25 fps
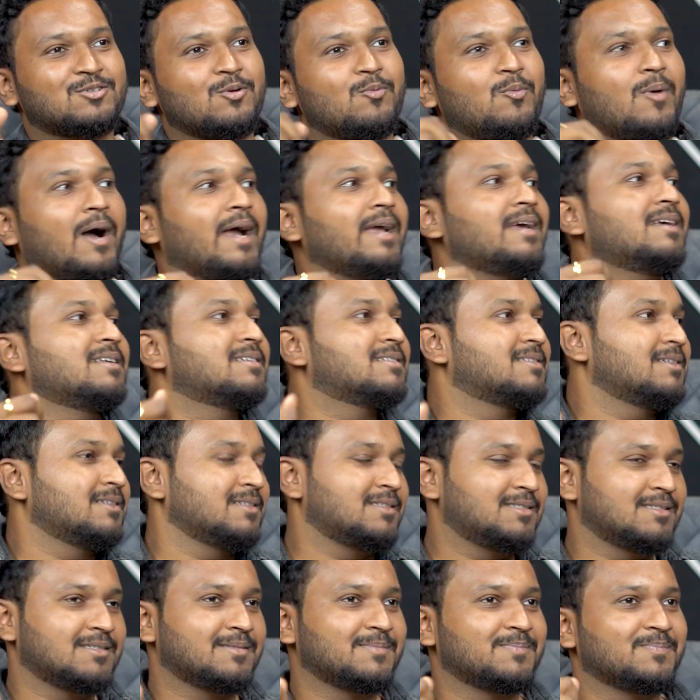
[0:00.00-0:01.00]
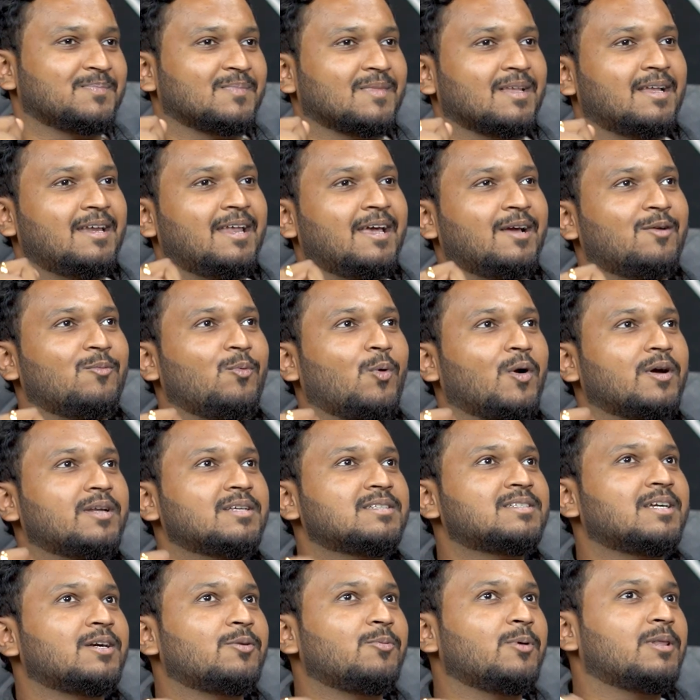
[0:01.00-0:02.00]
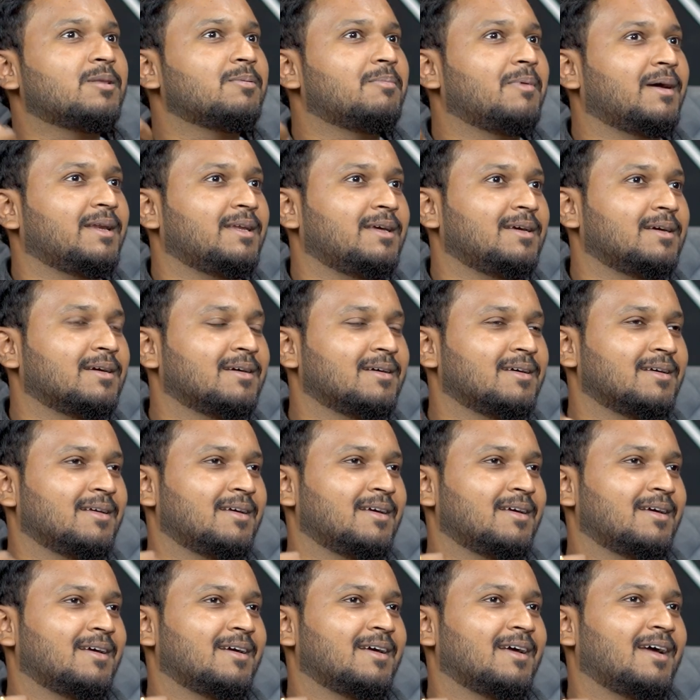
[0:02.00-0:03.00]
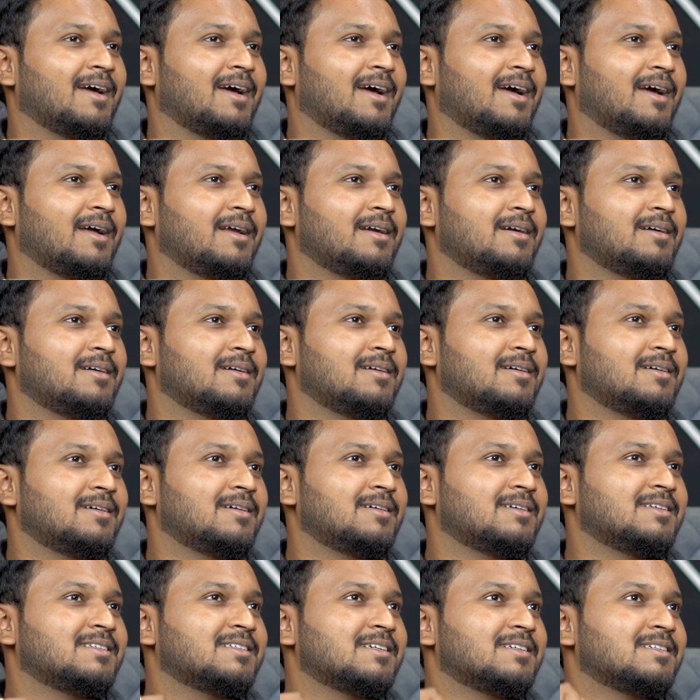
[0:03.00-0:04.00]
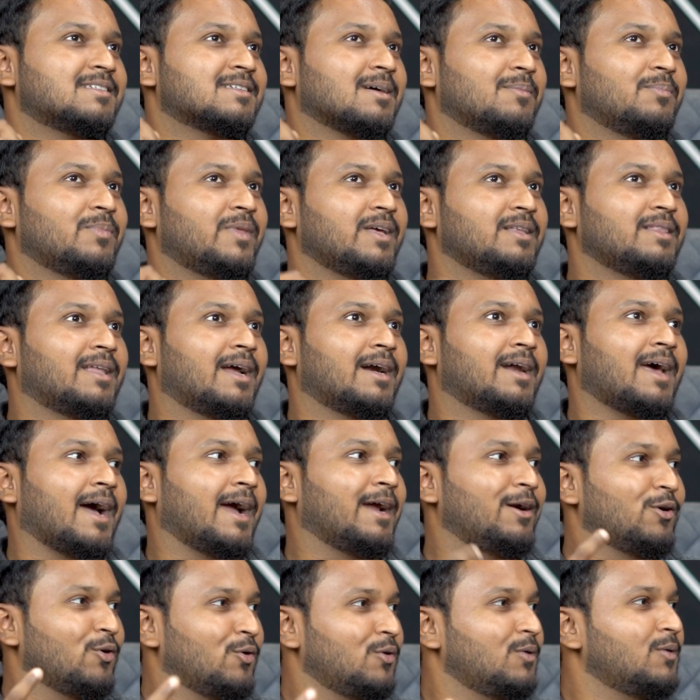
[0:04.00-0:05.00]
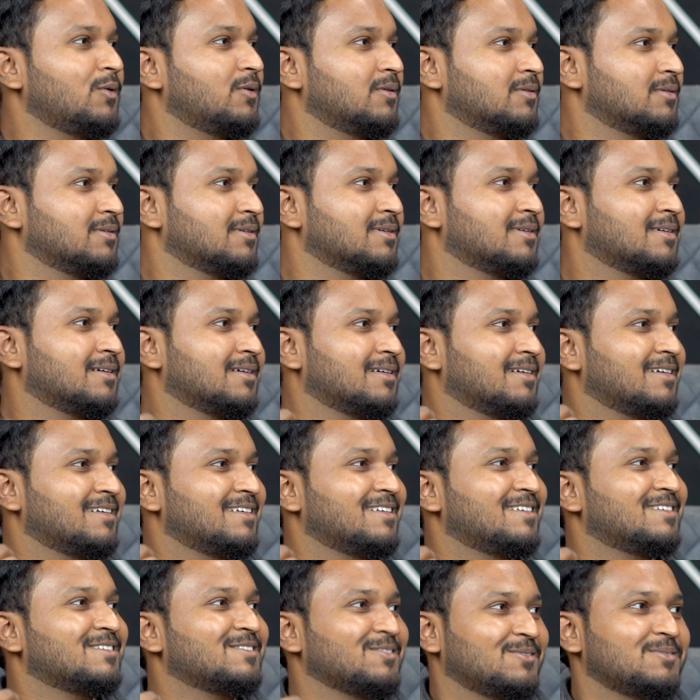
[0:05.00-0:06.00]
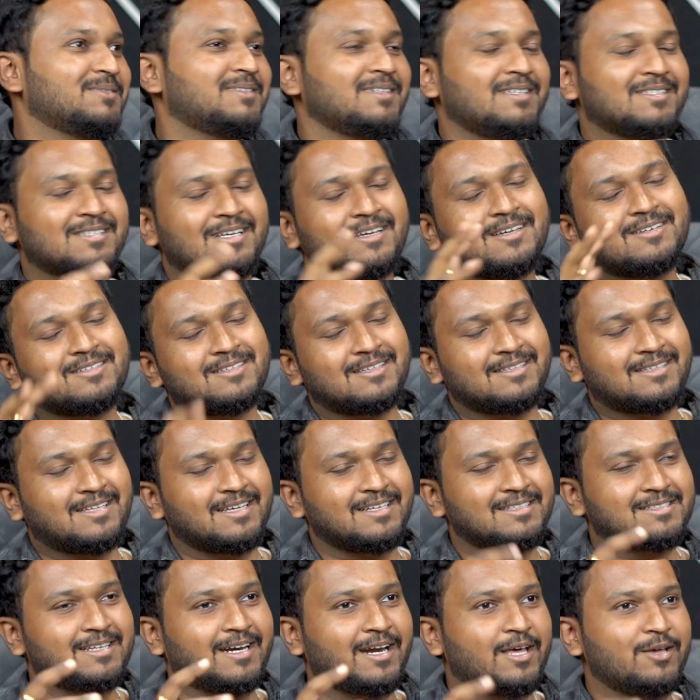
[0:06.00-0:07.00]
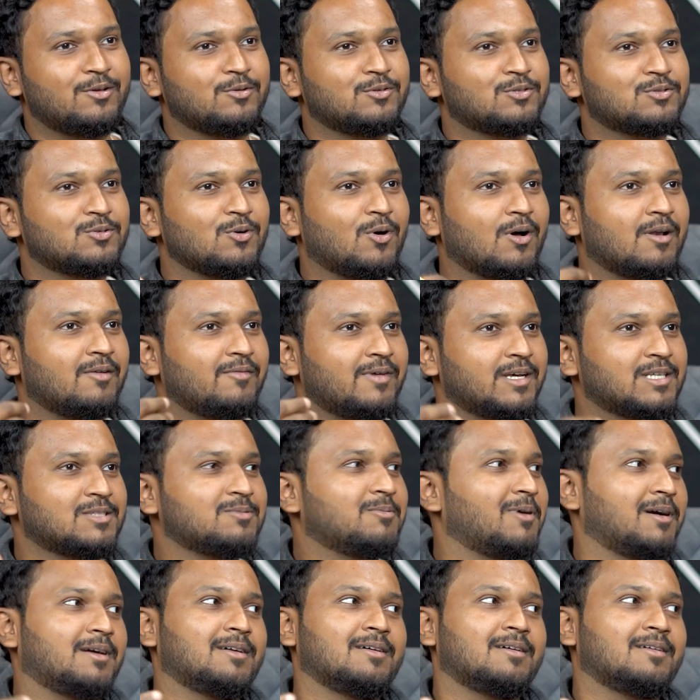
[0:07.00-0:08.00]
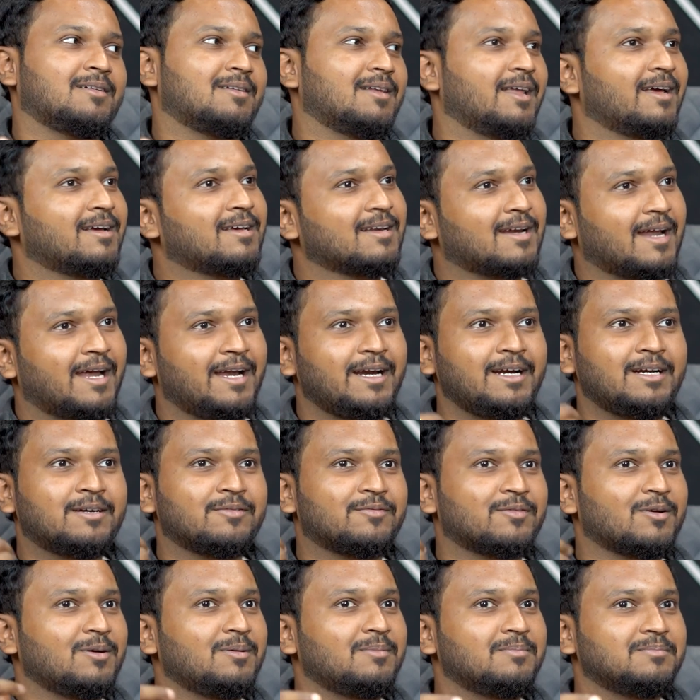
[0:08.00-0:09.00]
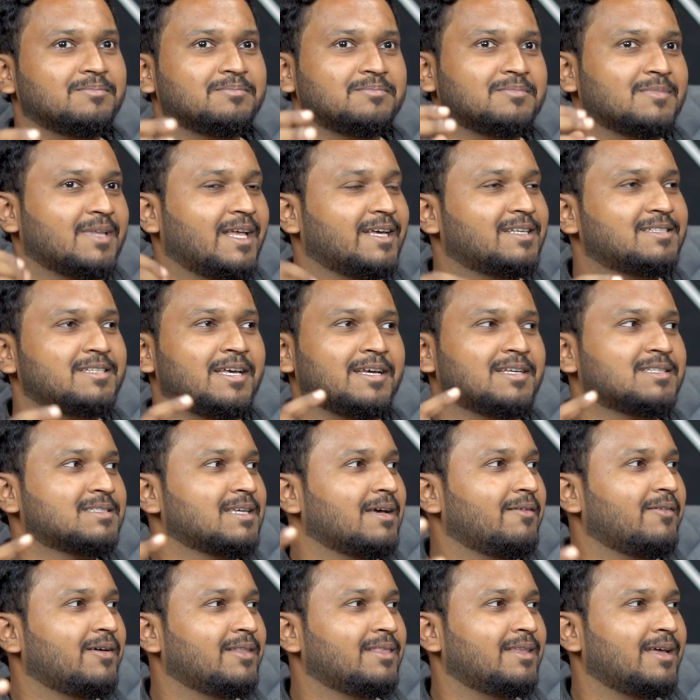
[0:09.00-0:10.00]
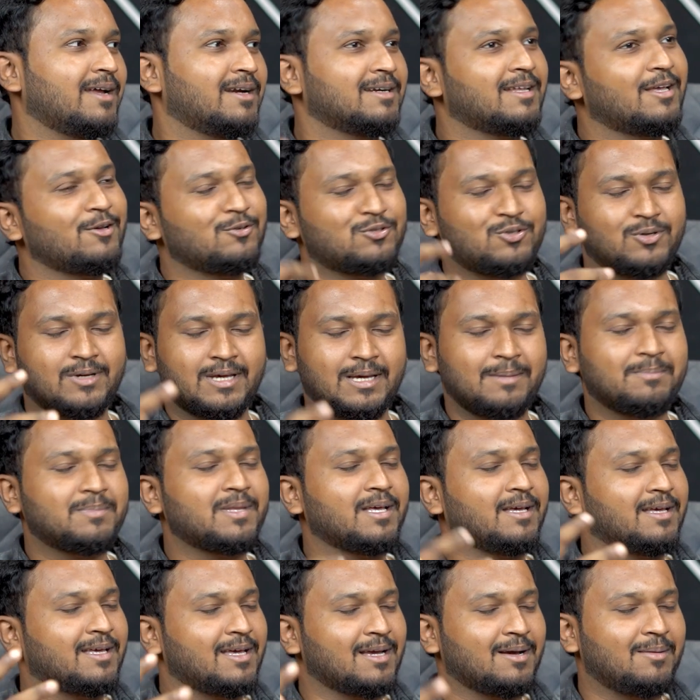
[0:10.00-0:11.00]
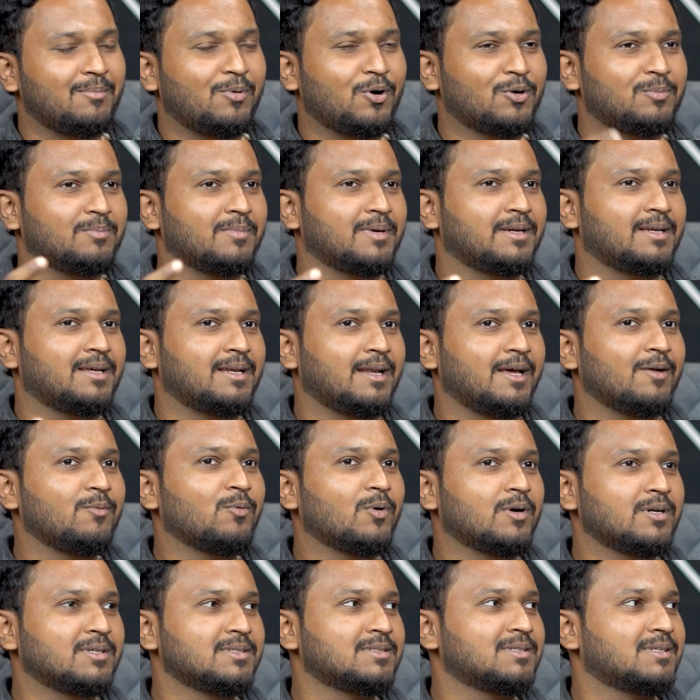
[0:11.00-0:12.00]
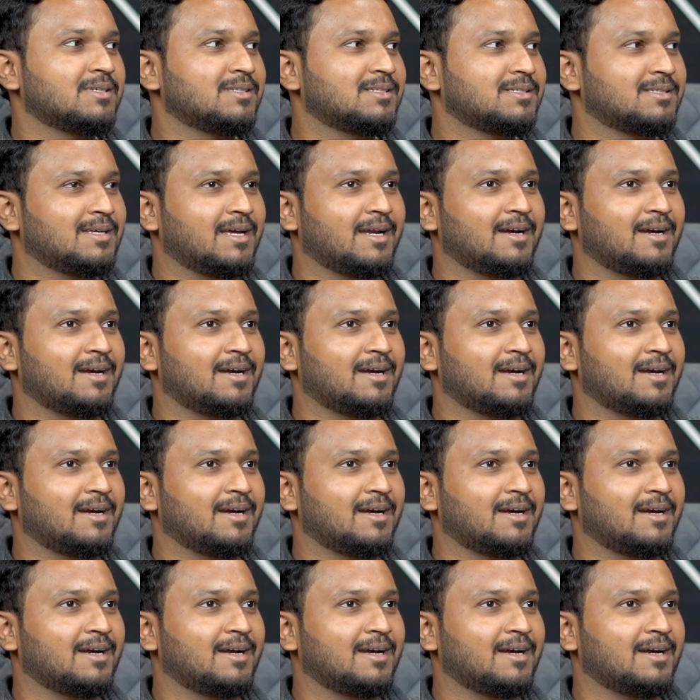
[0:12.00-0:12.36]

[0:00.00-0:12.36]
So why is this? Like, what is it with money? And is it something that I don't know? So these are the things that I used to always wonder, like right from like 6th, 7th, 8th, I used to keep thinking about money. Like, what is this?